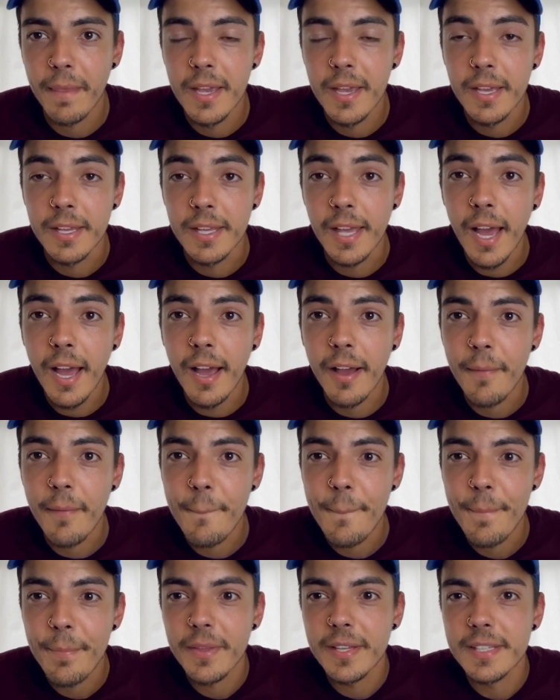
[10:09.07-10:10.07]
Yeah,
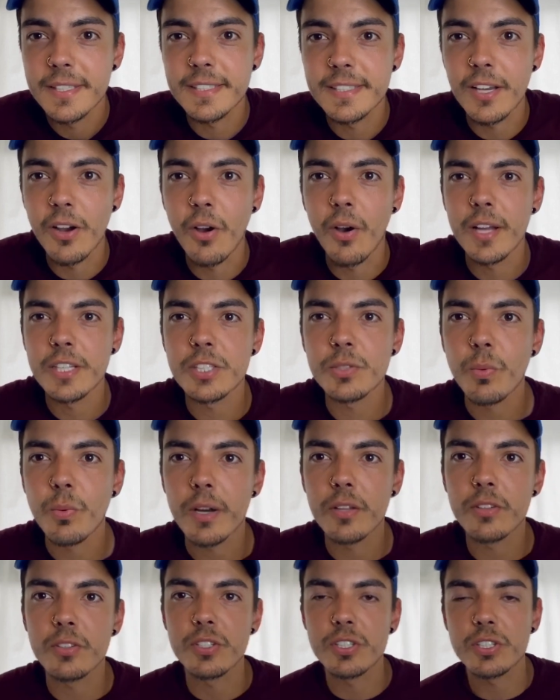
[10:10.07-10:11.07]
so I just wanted
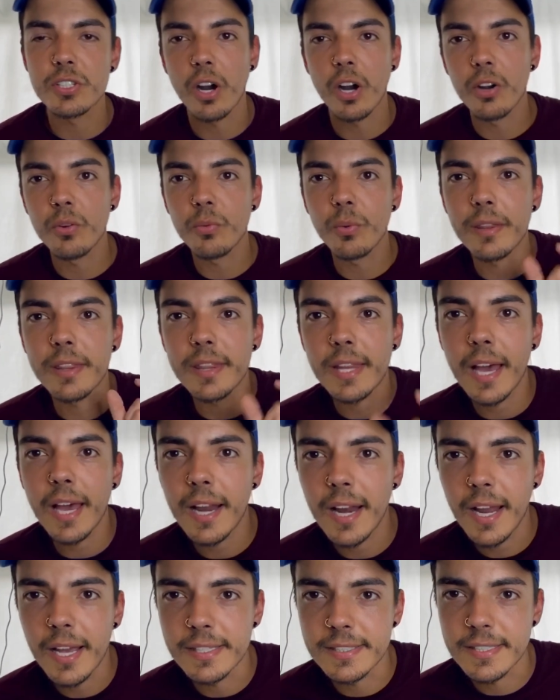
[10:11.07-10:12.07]
to start with that
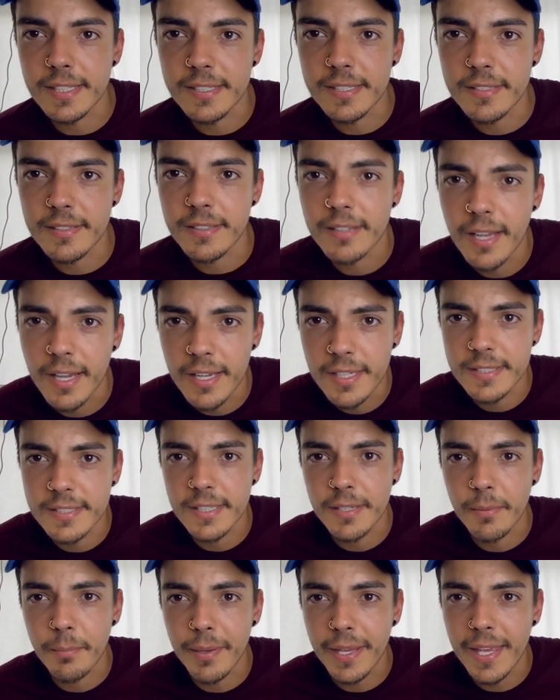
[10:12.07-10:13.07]
as a
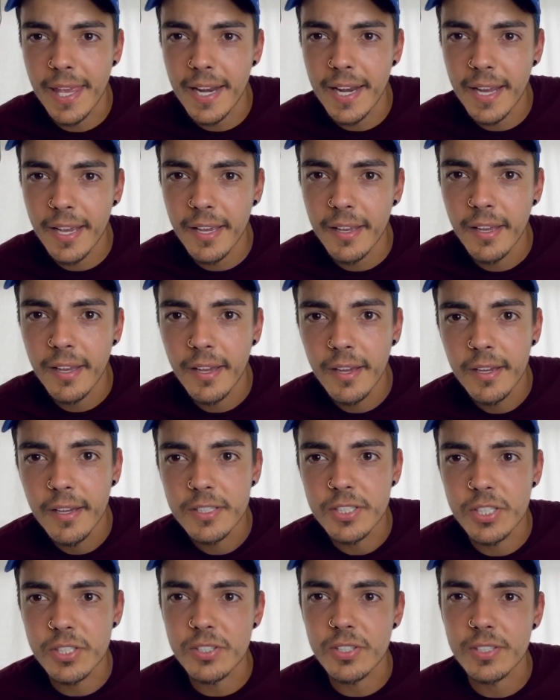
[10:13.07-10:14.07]
beginning,
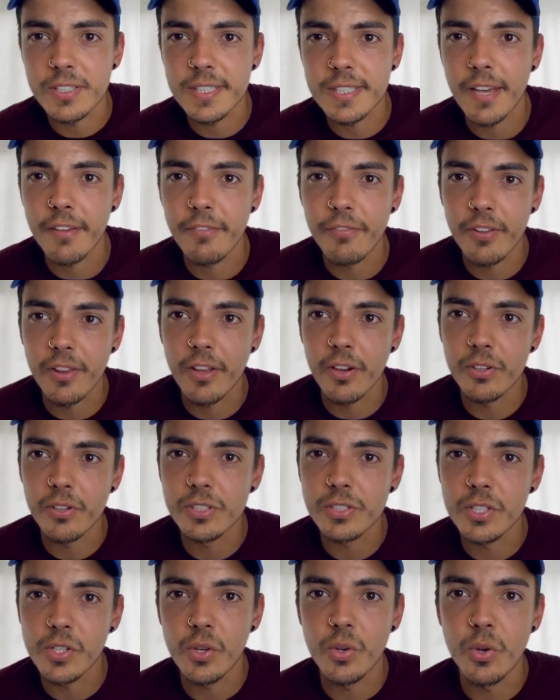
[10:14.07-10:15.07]
just to say for those
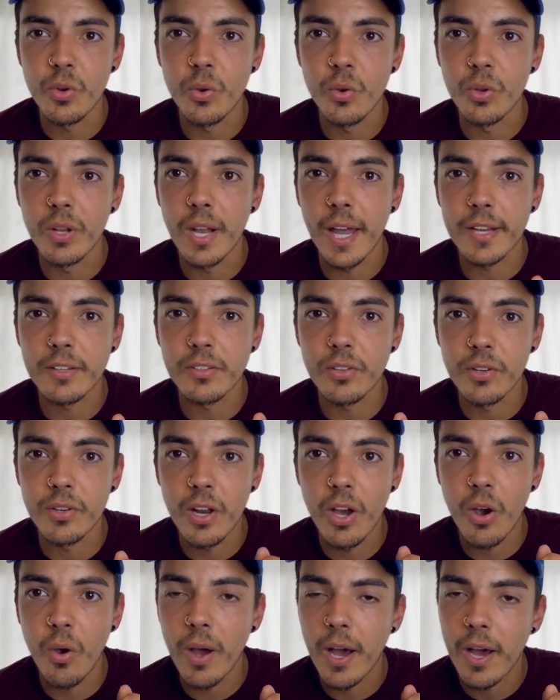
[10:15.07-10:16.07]
who like to
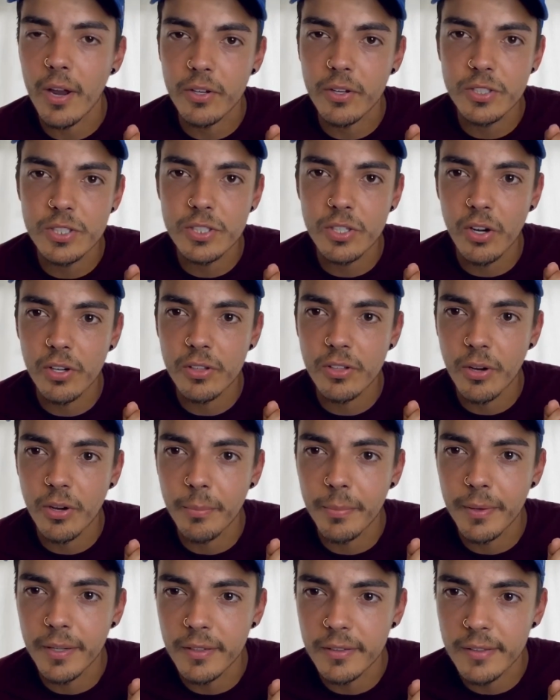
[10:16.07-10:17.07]
know how to start their
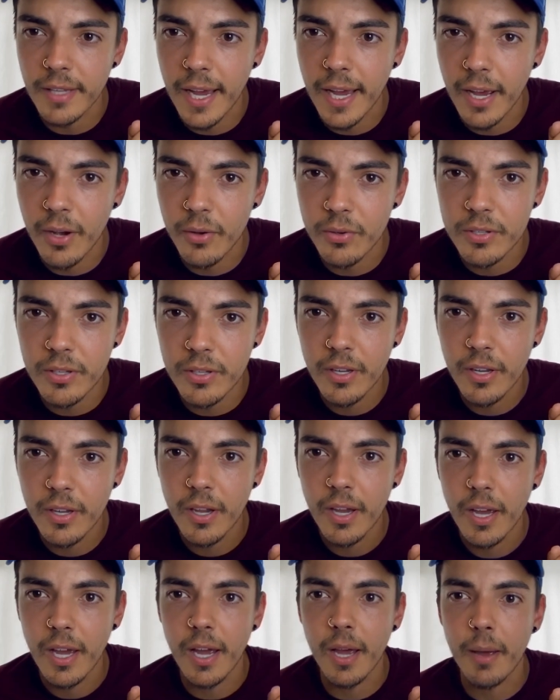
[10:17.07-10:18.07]
build out,
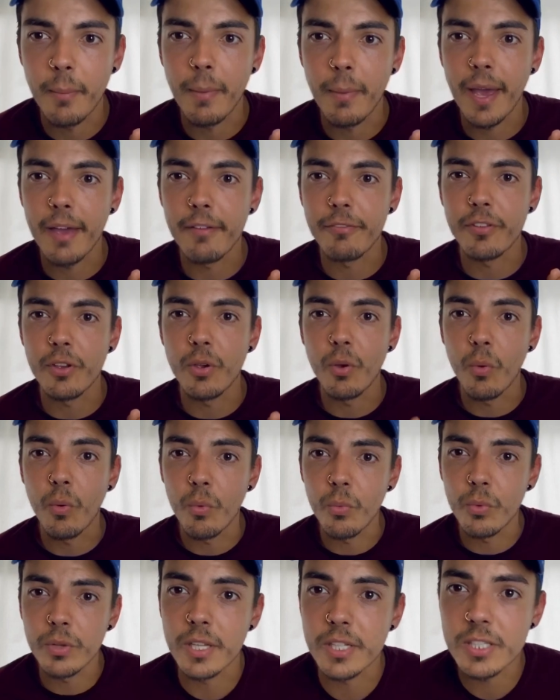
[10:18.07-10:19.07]
if you
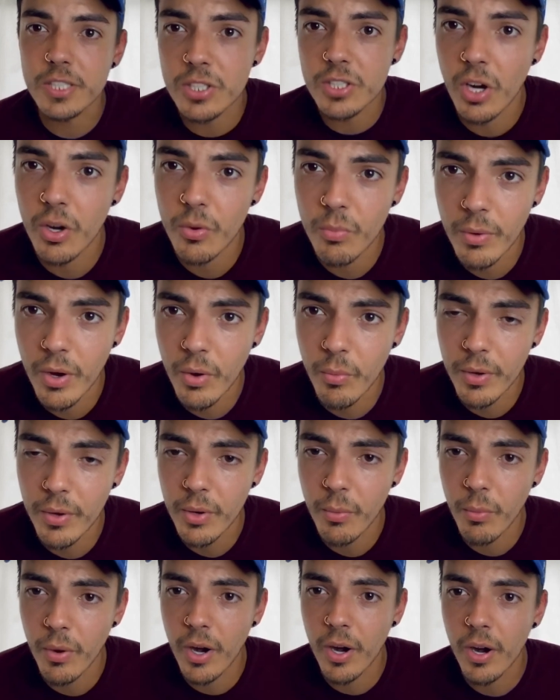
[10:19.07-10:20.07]
did start where we
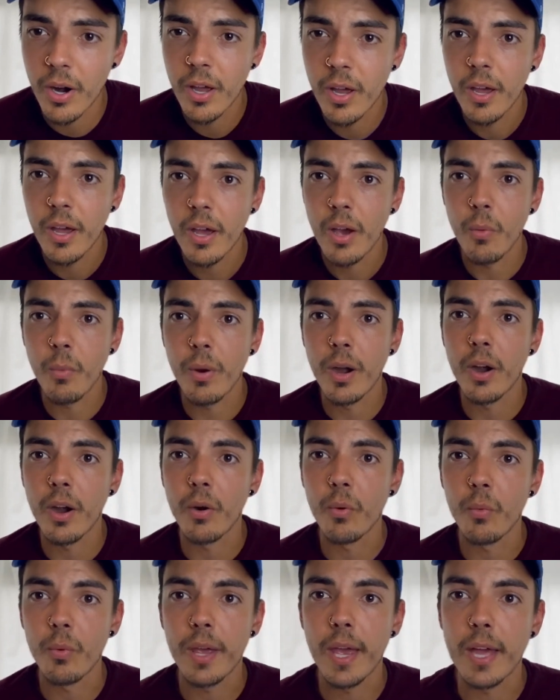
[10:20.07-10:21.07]
were, where
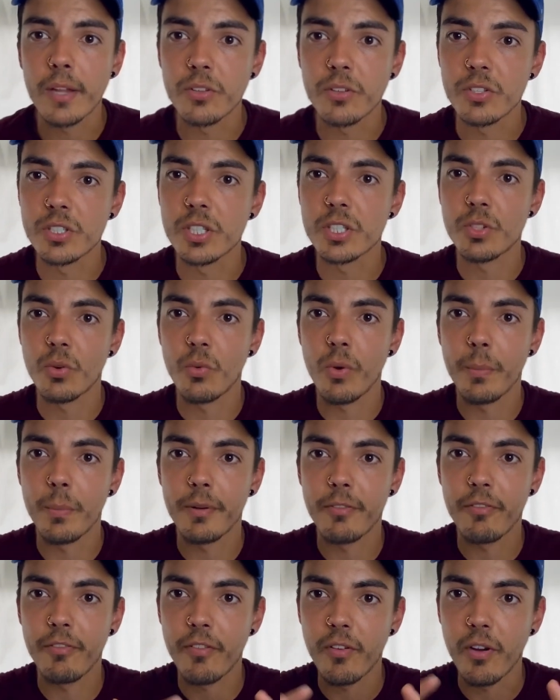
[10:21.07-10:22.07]
we had to just rip it
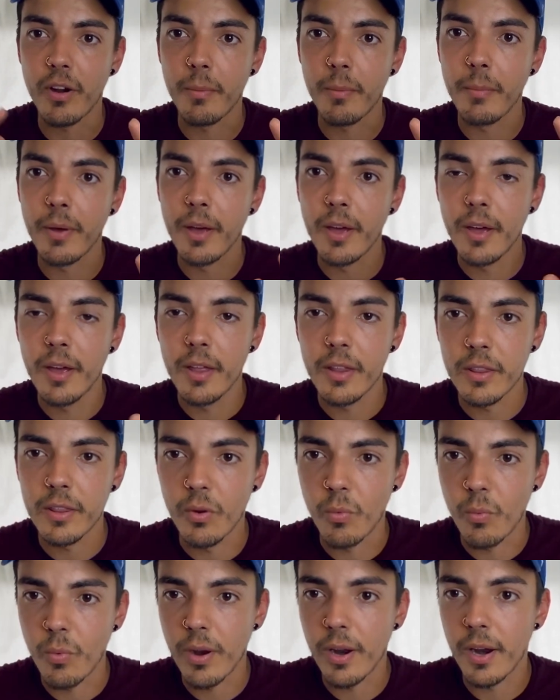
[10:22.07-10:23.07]
from
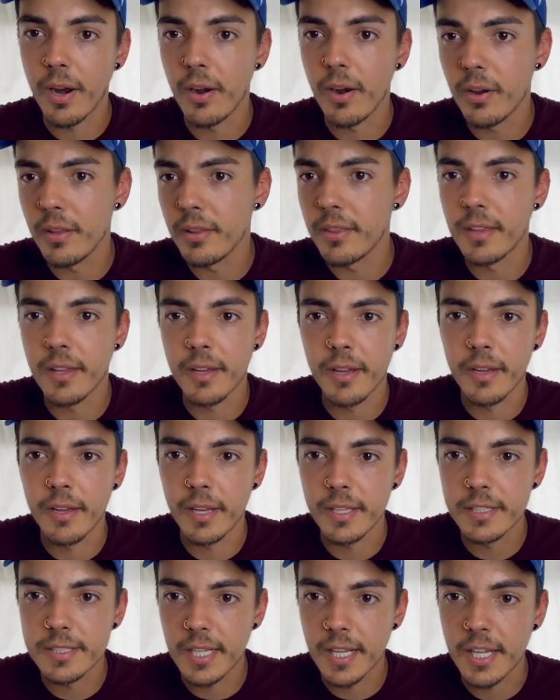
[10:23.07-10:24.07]
the
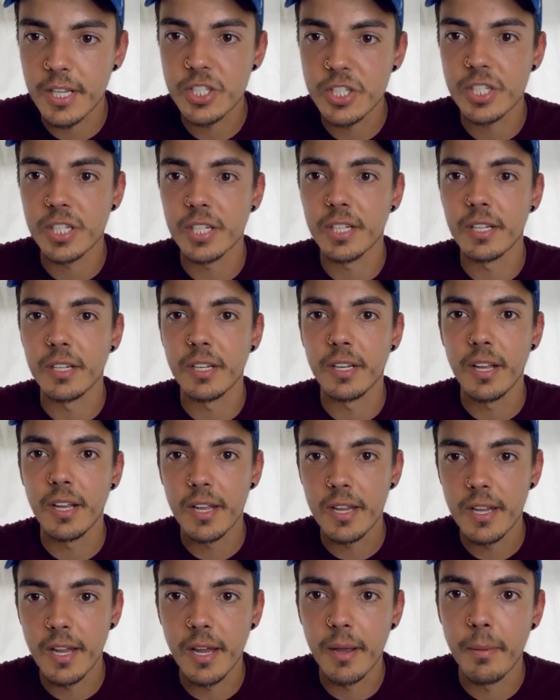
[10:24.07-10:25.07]
insulation
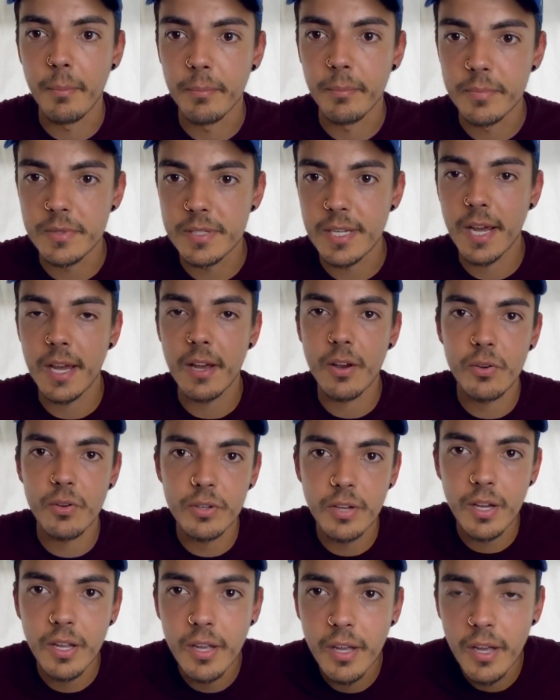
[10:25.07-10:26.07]
down,
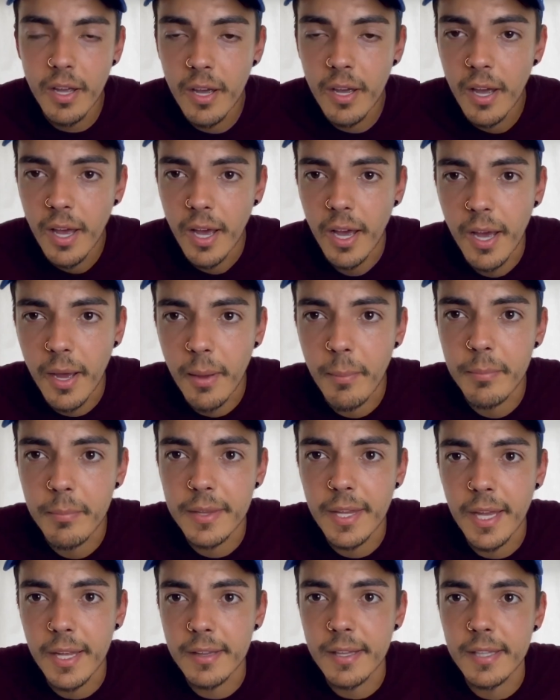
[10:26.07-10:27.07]

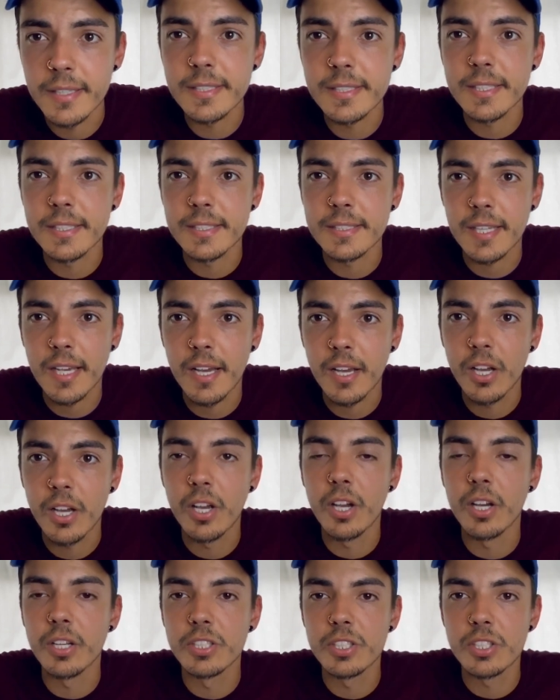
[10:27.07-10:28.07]
that this is a
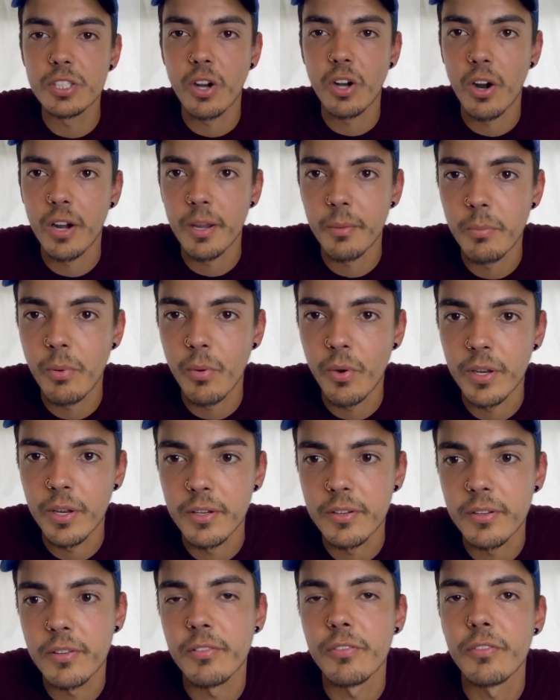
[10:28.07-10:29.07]
good starting point
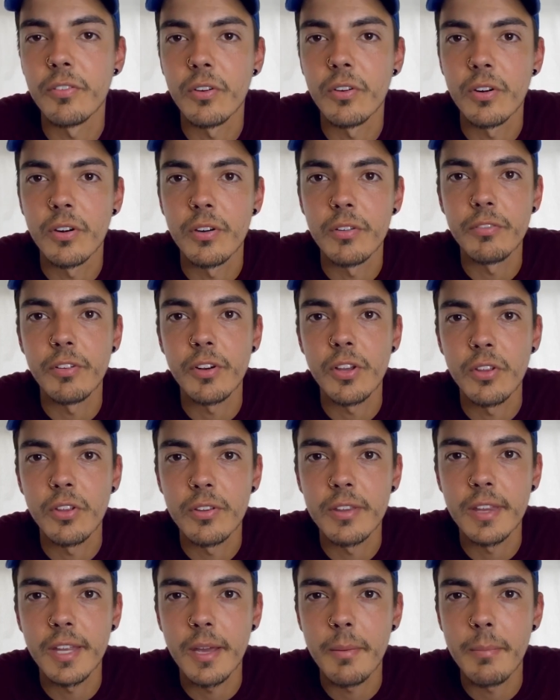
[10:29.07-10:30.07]
for you to
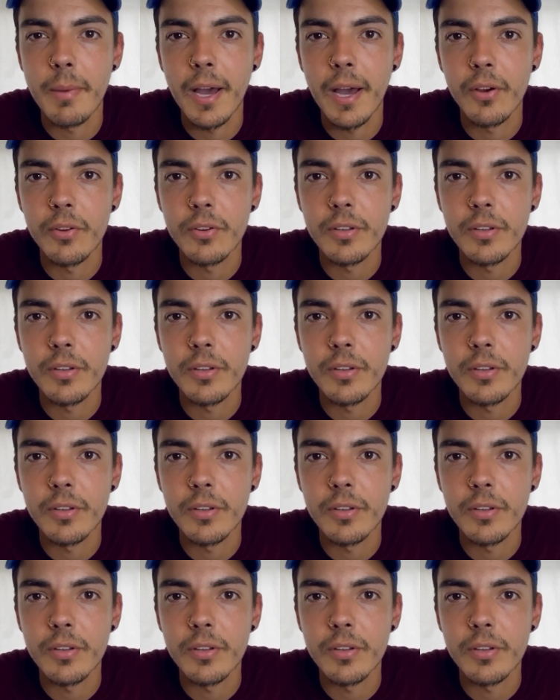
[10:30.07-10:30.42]
think about.